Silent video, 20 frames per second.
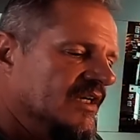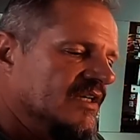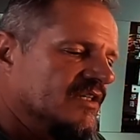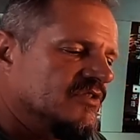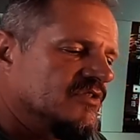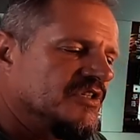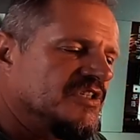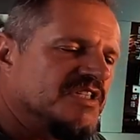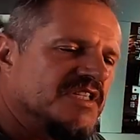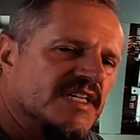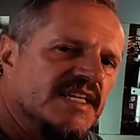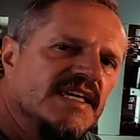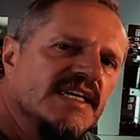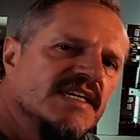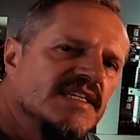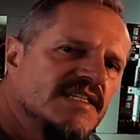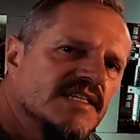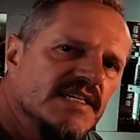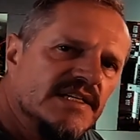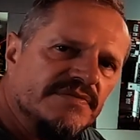So it's
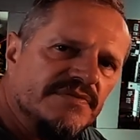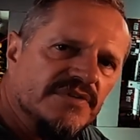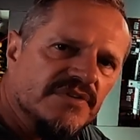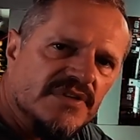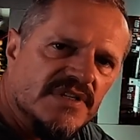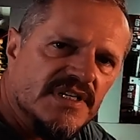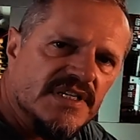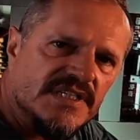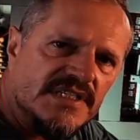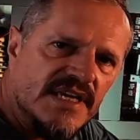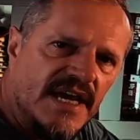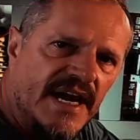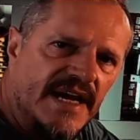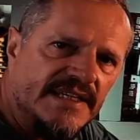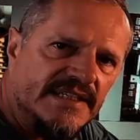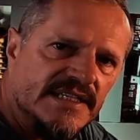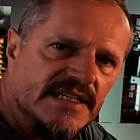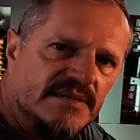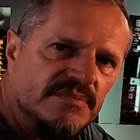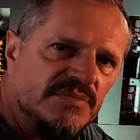easier for this
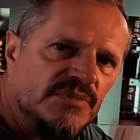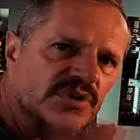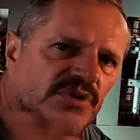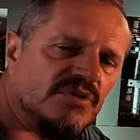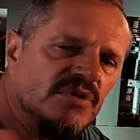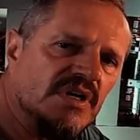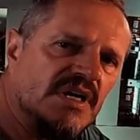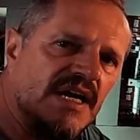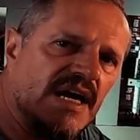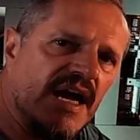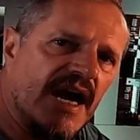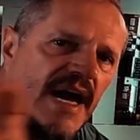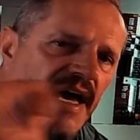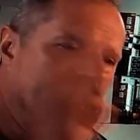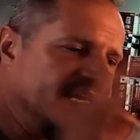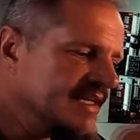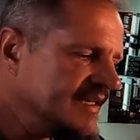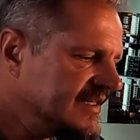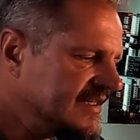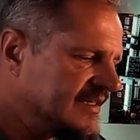atom to
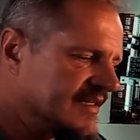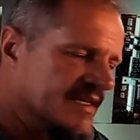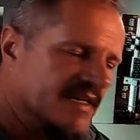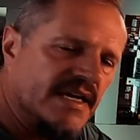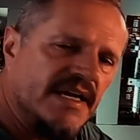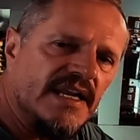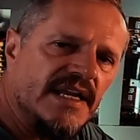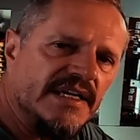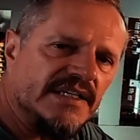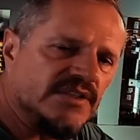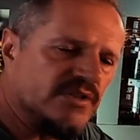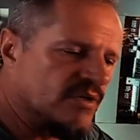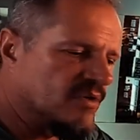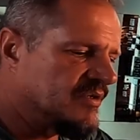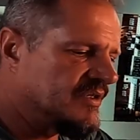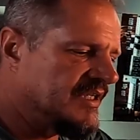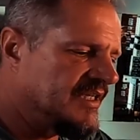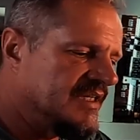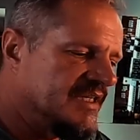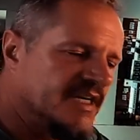gain an
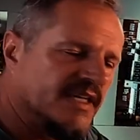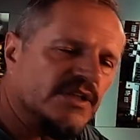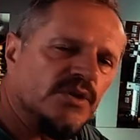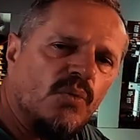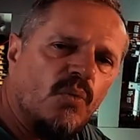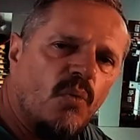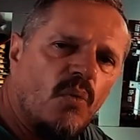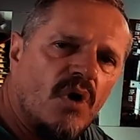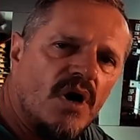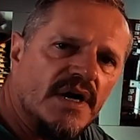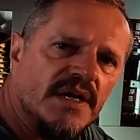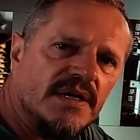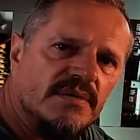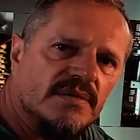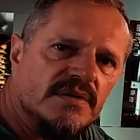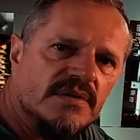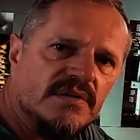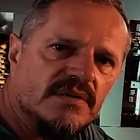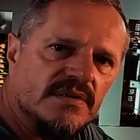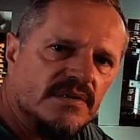electron in that
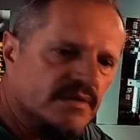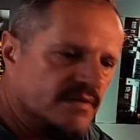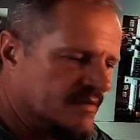one